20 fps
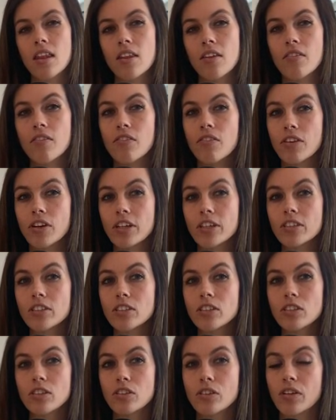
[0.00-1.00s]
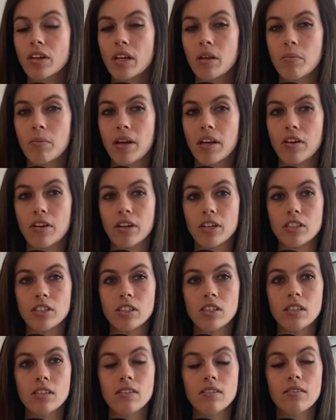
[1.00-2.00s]
The first Great
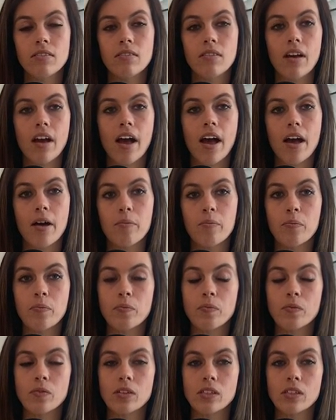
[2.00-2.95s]
Migration um,